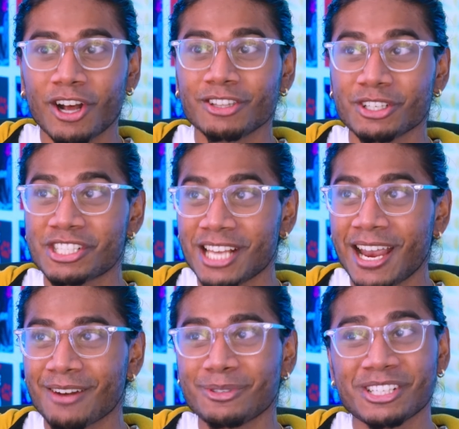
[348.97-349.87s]
on their
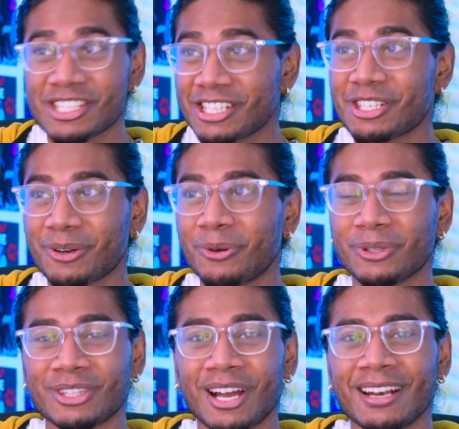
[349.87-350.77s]
side, which is such a cool
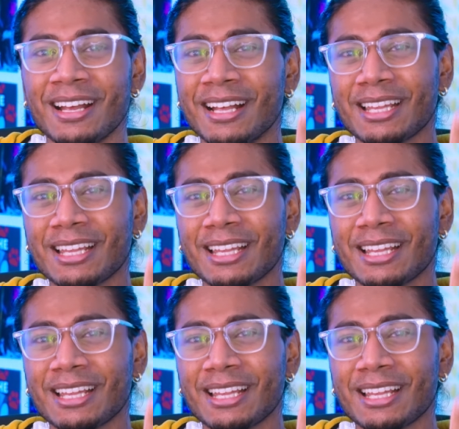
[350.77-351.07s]
thought,